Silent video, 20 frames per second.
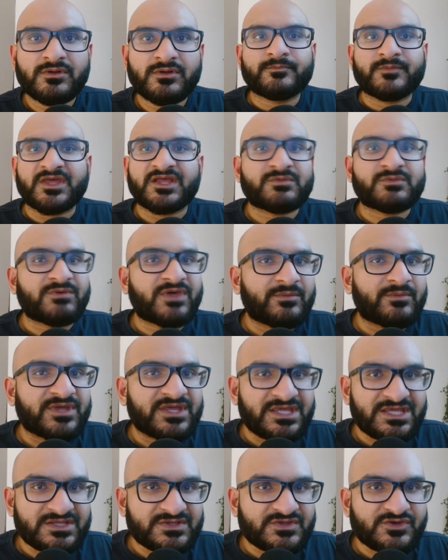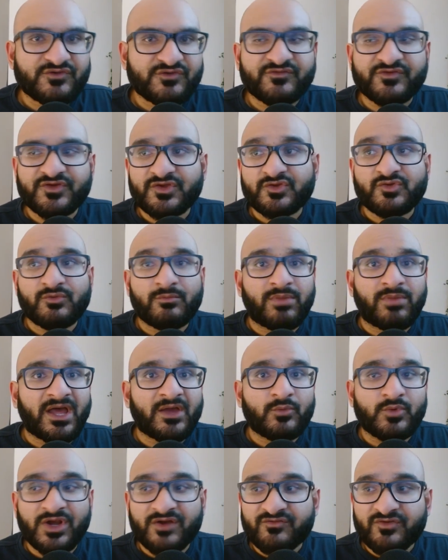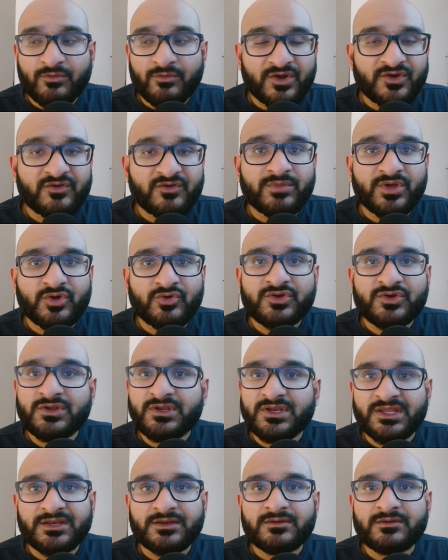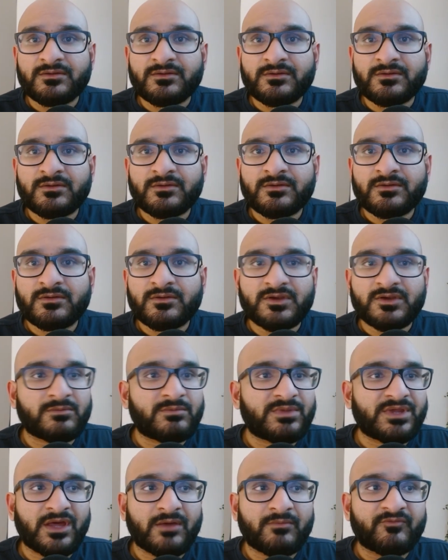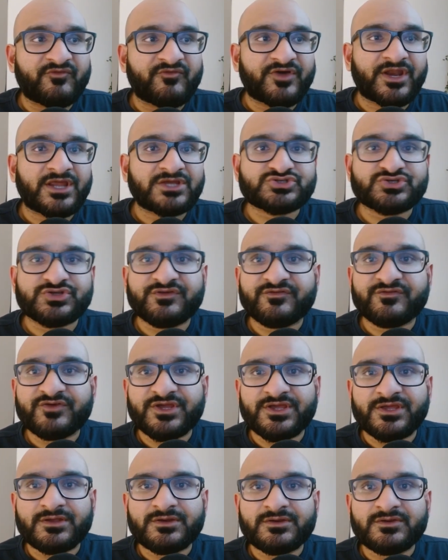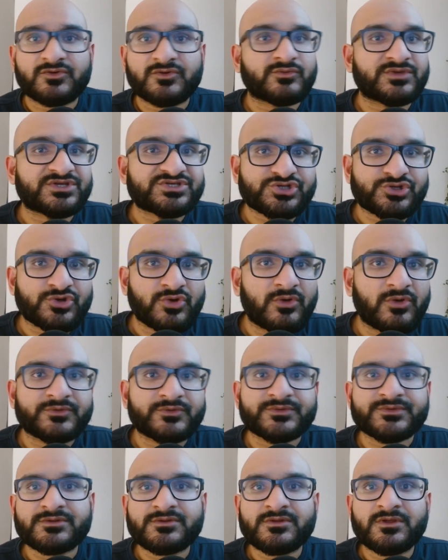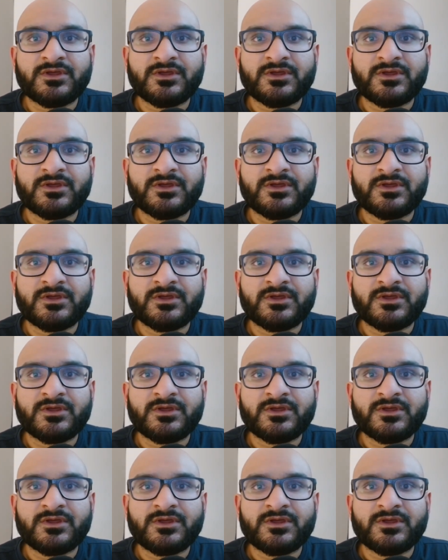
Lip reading: It's becoming easier for you to buy whatever amount of Bitcoin you need to become financially free, to reach your goals.